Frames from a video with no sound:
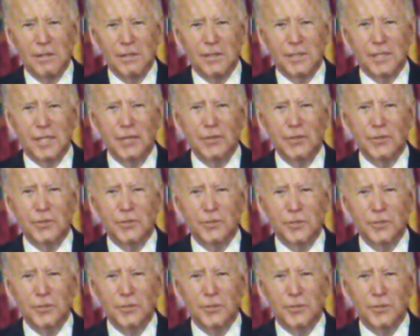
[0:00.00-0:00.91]
Tell the
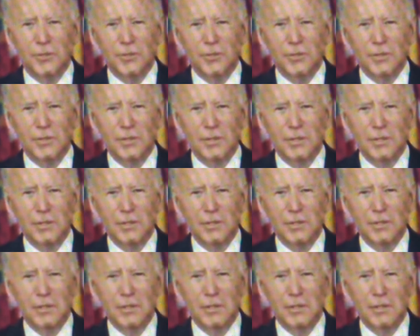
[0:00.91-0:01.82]
truth.
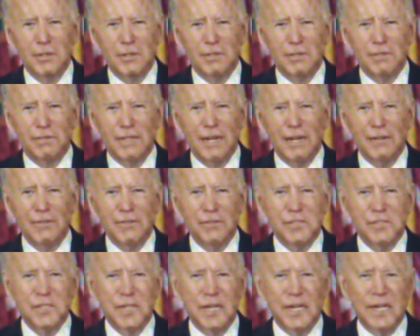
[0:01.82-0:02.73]
Follow
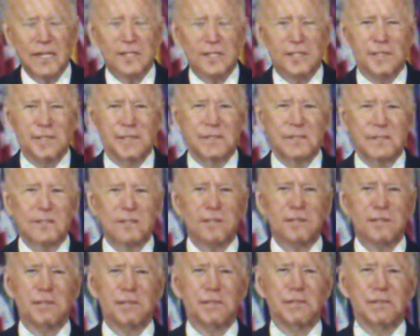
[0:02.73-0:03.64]
the
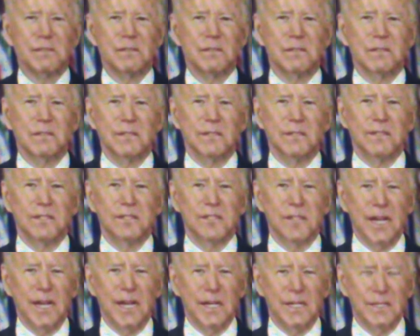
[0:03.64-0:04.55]
scientists and the
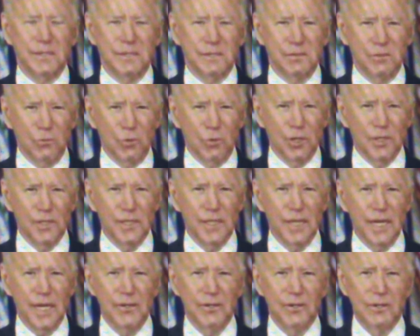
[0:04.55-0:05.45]
science. Work
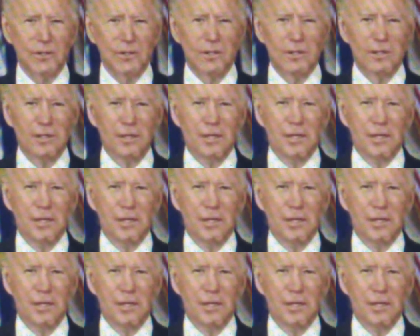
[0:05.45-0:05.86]
together.